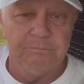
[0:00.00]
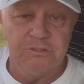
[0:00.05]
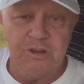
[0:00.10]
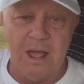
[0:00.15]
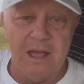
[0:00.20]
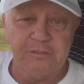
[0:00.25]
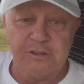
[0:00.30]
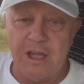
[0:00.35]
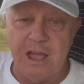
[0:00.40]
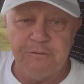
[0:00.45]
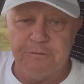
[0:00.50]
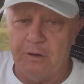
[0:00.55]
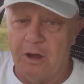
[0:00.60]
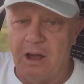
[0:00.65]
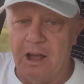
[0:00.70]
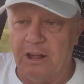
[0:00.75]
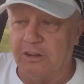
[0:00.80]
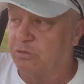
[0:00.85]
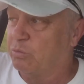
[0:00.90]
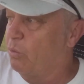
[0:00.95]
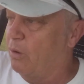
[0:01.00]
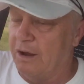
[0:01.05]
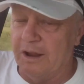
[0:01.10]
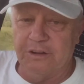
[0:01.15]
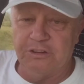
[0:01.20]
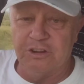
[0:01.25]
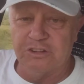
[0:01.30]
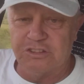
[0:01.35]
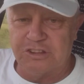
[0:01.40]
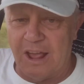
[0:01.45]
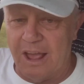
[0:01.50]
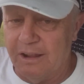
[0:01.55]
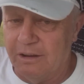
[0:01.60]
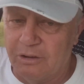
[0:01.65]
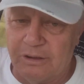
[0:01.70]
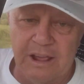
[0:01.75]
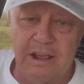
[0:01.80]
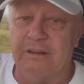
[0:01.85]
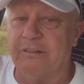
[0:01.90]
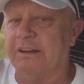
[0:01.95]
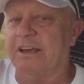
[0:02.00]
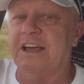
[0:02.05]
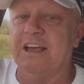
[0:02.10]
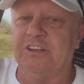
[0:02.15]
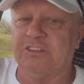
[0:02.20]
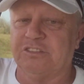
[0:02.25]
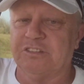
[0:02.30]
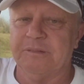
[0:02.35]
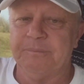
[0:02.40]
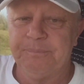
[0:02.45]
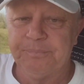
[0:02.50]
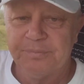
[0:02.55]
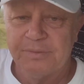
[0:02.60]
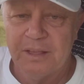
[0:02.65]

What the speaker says: JFK files? Why don't you say, look, here it is.